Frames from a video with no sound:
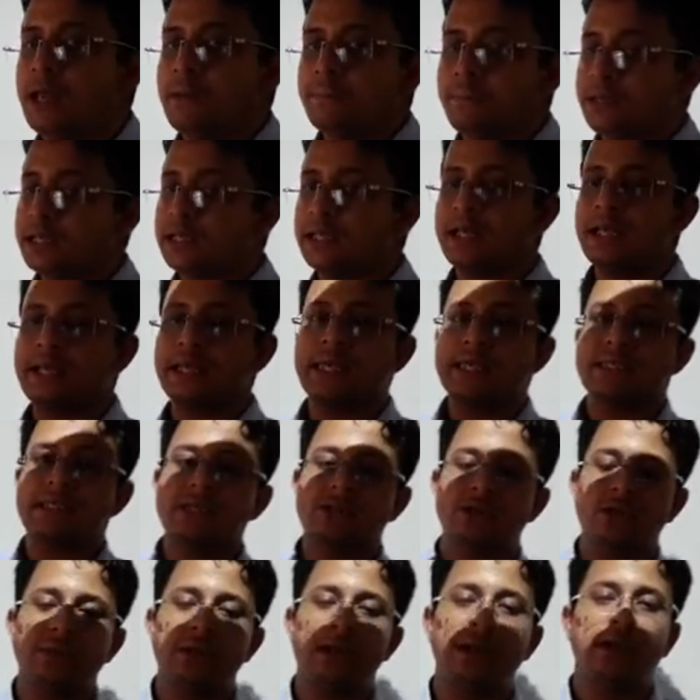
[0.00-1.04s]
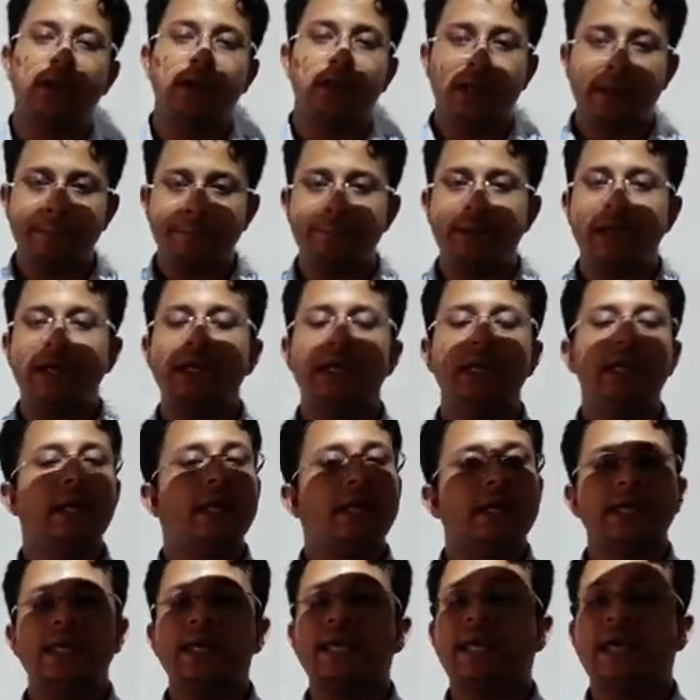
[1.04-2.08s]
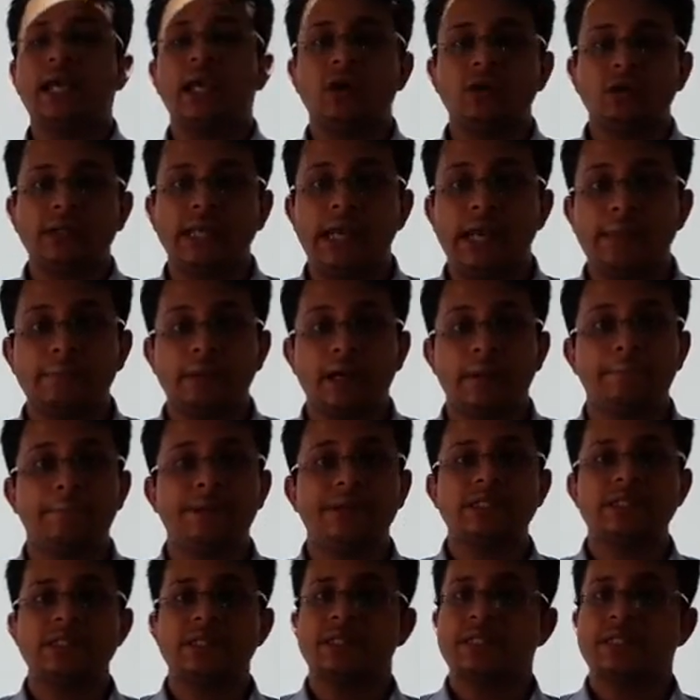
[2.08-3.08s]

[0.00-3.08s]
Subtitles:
But in the cases of a company, they cannot claim compensation